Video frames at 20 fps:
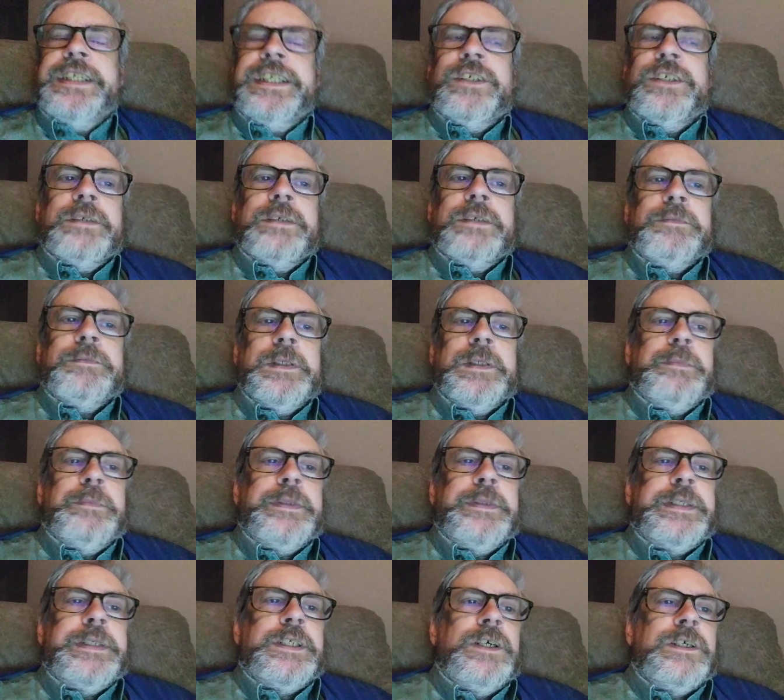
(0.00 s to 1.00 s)
going to be
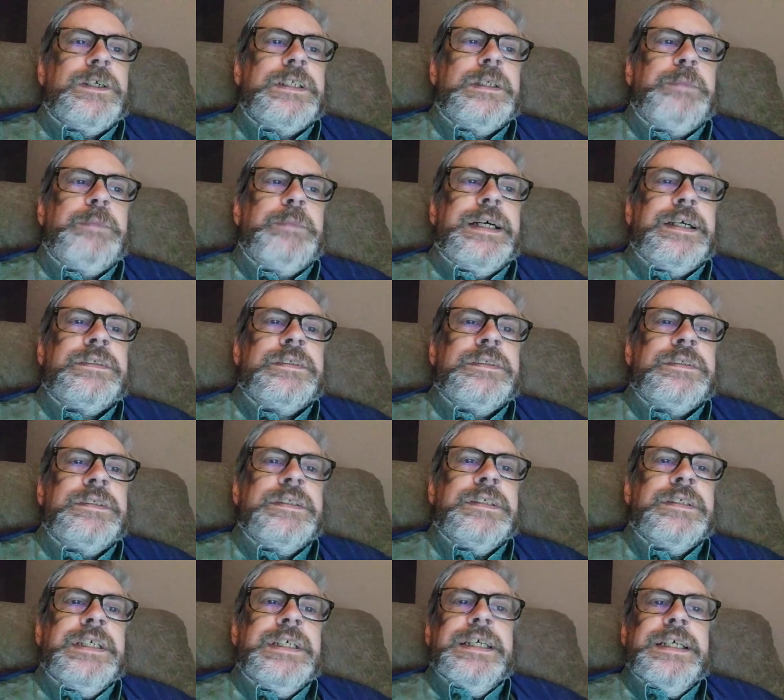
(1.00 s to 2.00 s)
talking about
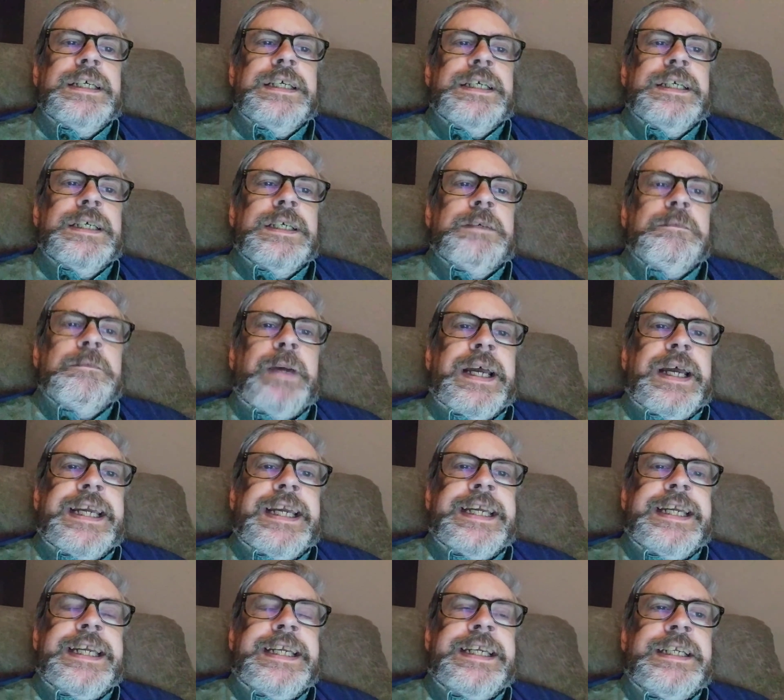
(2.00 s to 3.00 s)

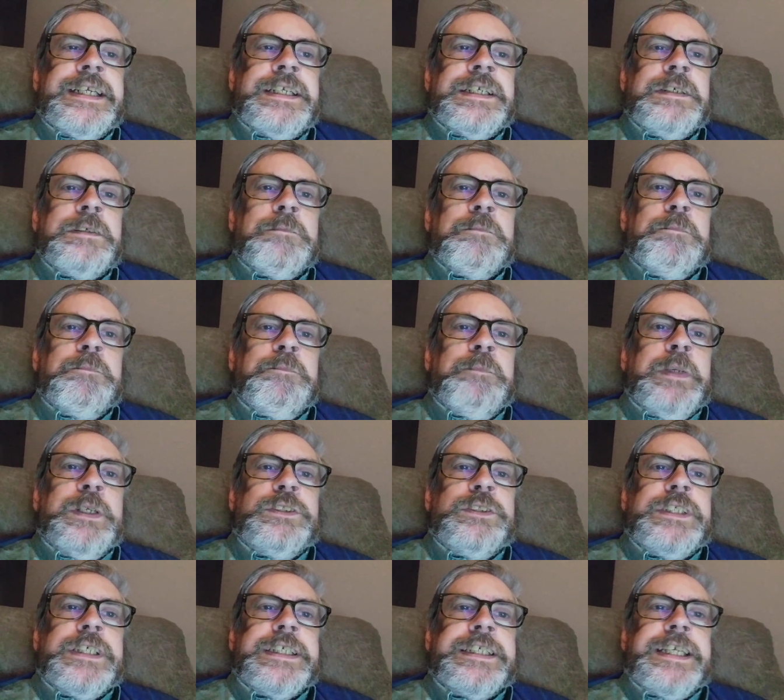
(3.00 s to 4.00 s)
my
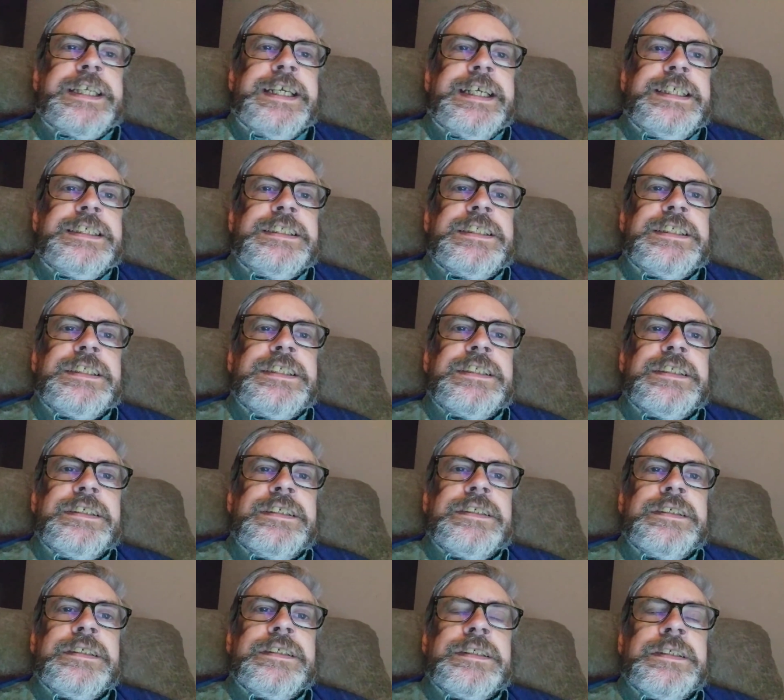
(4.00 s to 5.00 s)
music tastes.
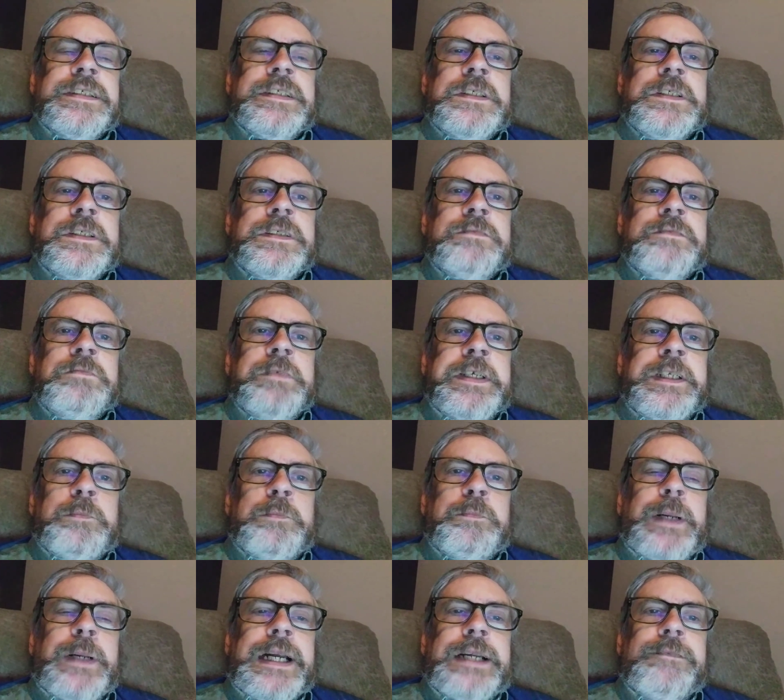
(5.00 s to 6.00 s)
Uh, it'll
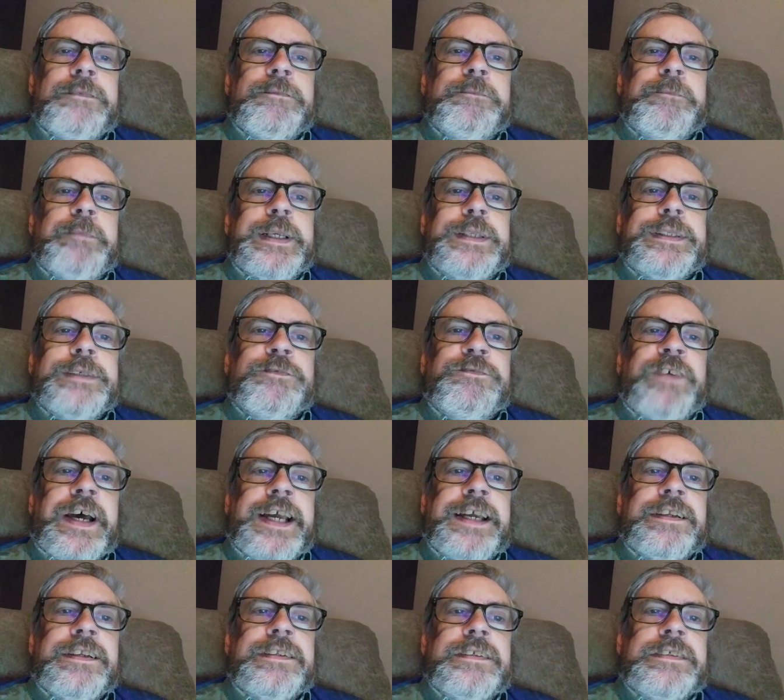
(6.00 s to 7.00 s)
probably be the
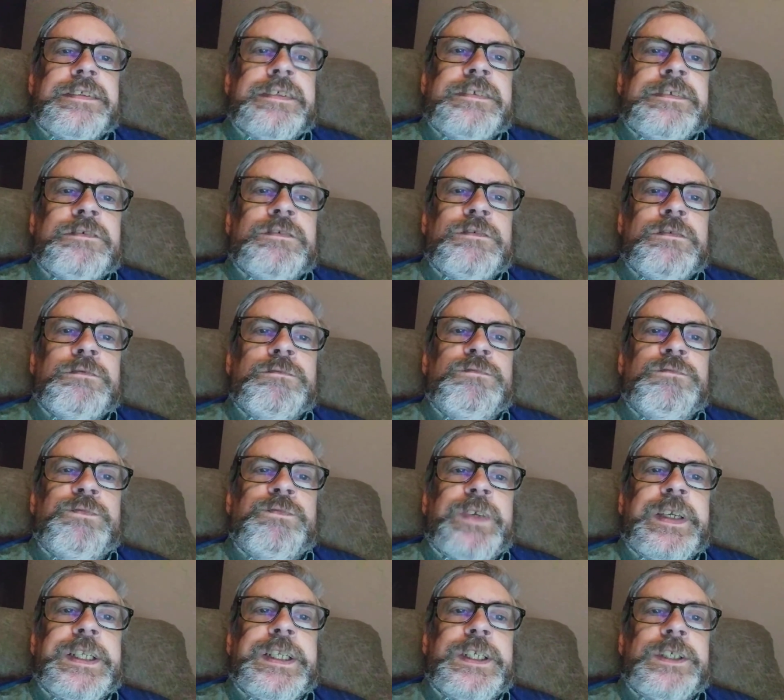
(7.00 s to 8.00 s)
final
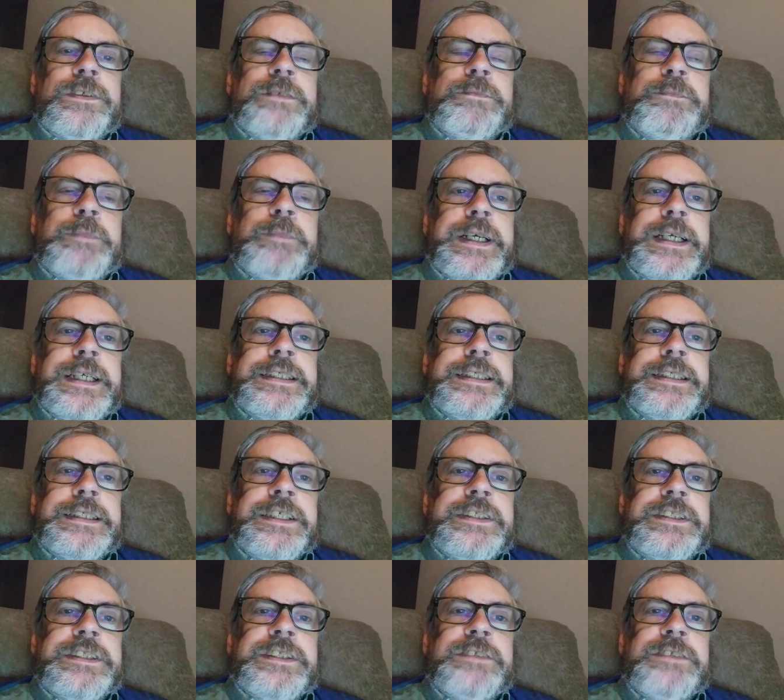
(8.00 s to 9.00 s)
video in my
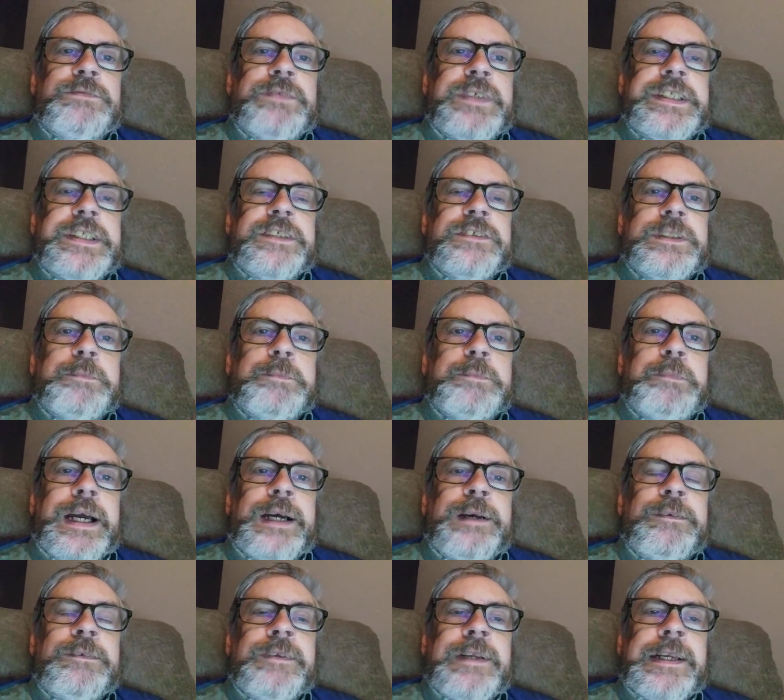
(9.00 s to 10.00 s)
series of videos
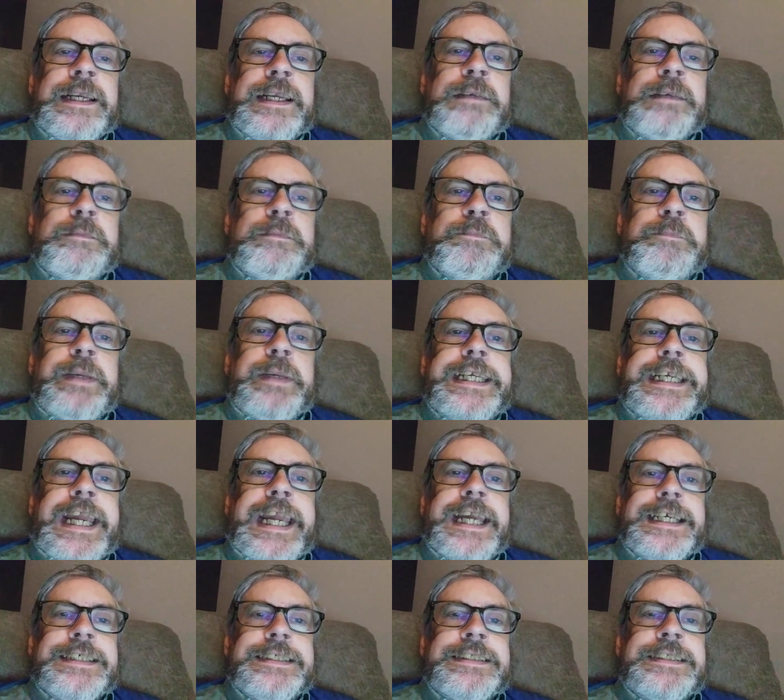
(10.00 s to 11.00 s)
about me
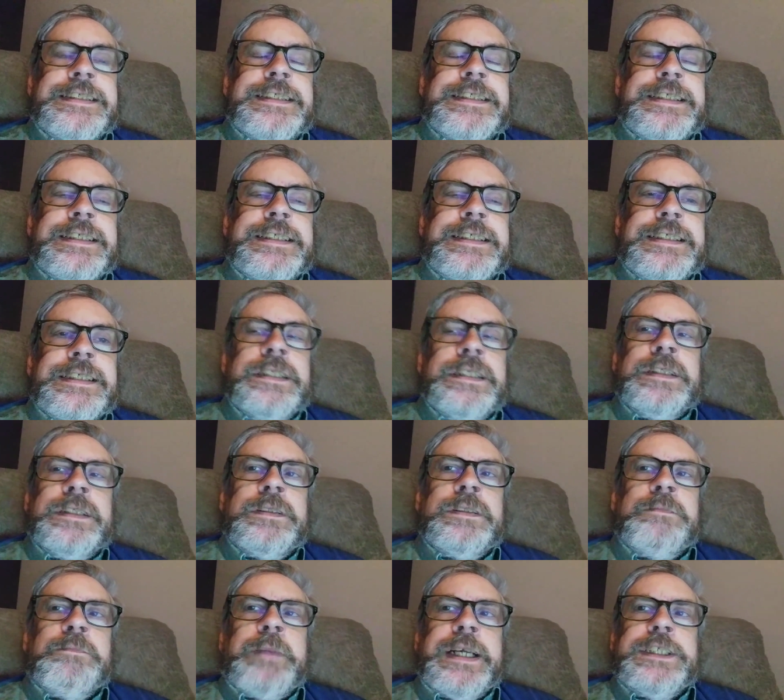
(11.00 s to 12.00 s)
and
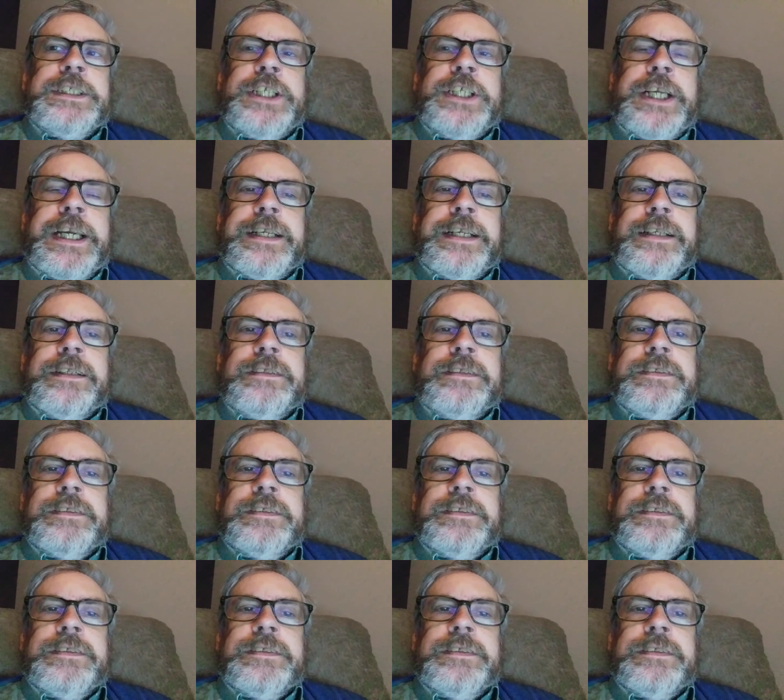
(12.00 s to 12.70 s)
my channel.